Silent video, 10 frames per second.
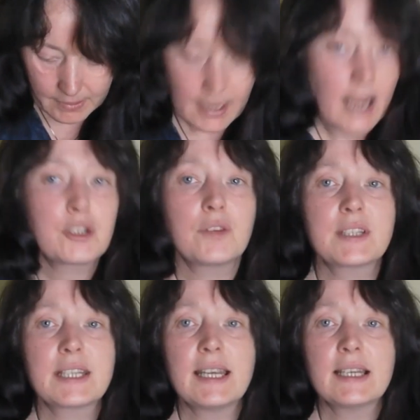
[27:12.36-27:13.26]
As you've
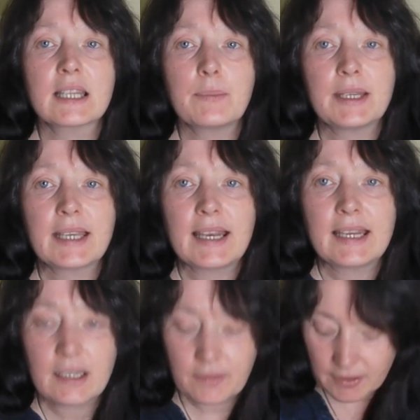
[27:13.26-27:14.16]
seen at the beginning
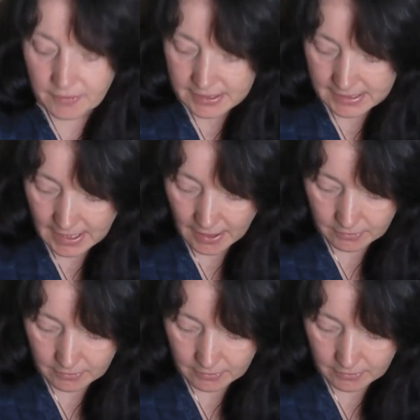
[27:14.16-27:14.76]
of the video,